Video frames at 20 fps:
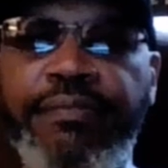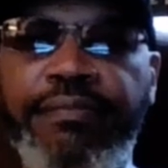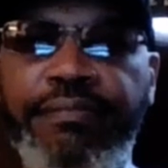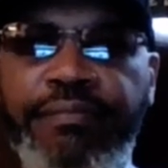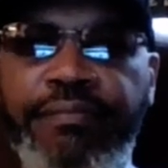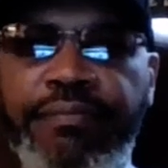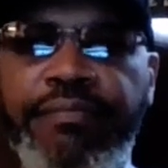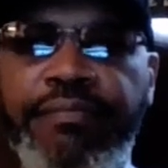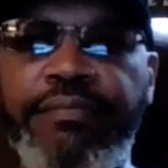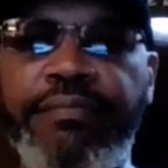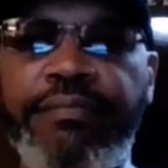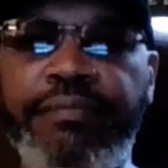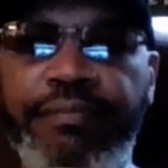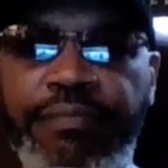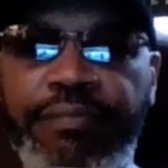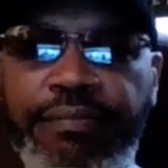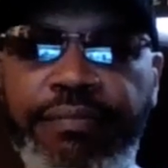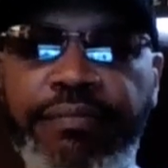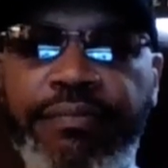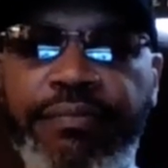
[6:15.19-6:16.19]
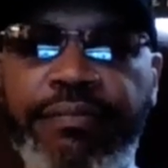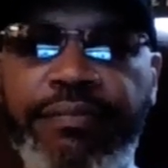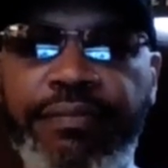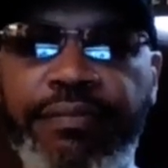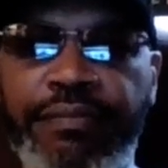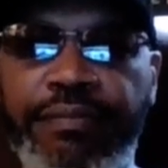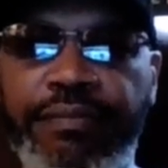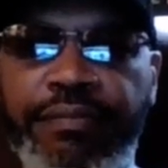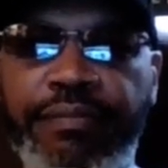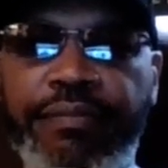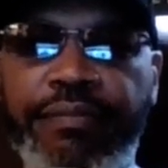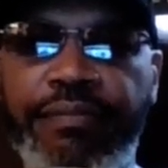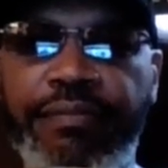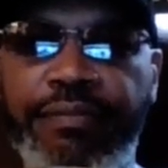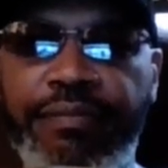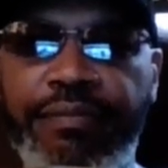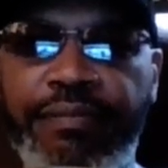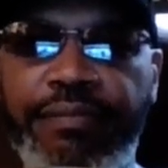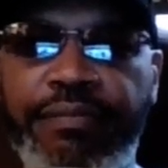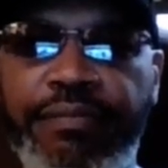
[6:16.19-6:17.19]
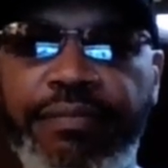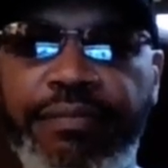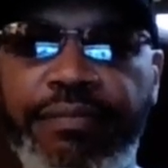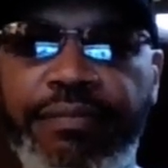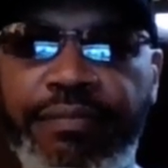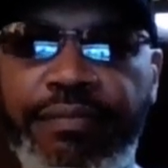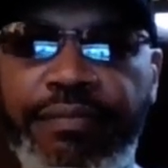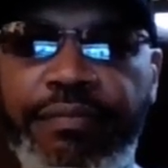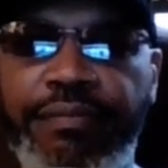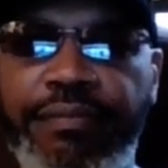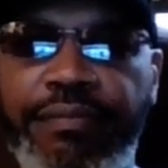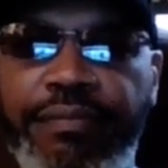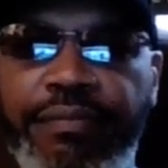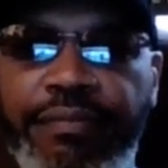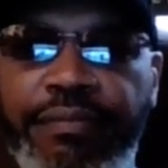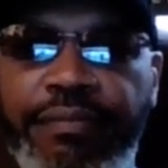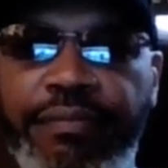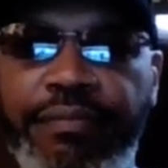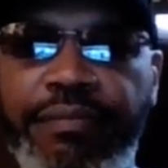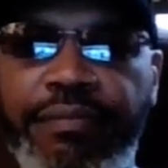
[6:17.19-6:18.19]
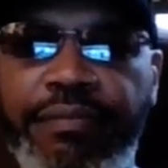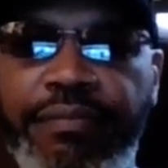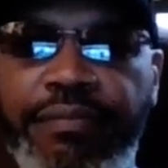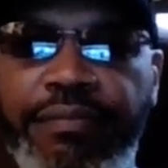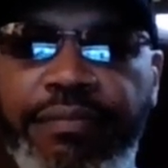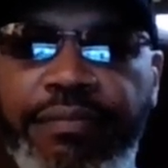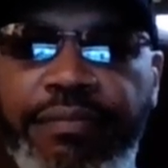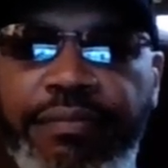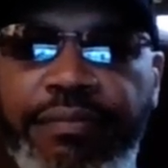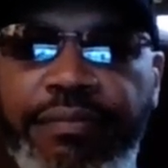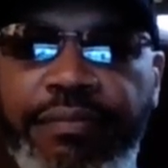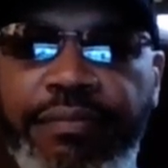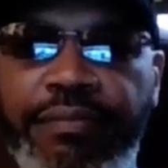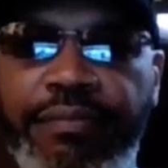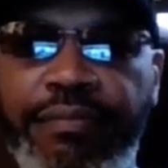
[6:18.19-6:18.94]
(silent)